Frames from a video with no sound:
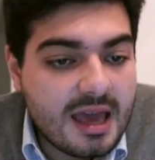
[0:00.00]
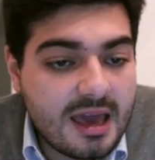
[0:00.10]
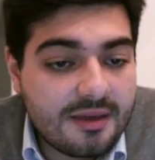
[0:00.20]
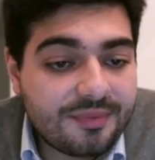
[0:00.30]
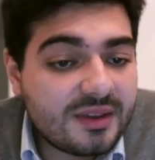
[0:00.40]

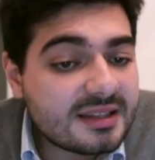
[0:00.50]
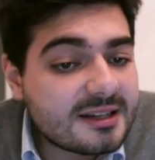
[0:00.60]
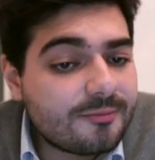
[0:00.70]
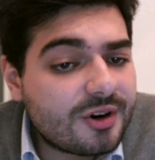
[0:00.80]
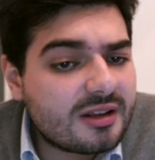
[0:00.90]
And this
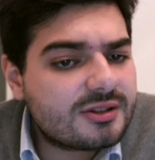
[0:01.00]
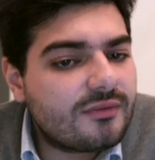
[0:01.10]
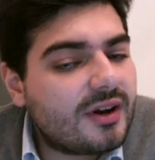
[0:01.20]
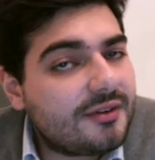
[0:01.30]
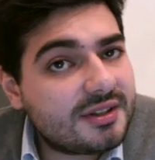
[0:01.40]
can bring to
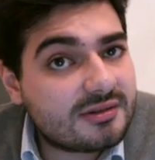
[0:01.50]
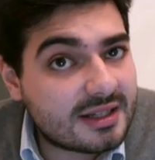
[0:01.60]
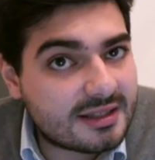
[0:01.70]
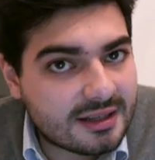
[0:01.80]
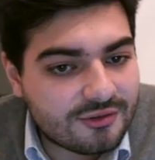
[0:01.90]
very
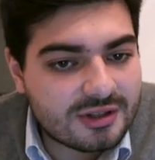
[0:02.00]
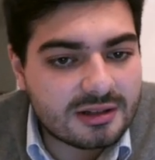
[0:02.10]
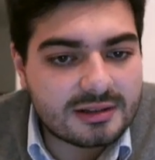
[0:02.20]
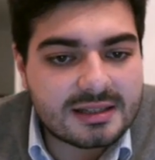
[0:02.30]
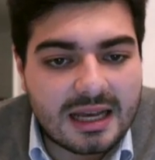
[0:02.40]
interesting results.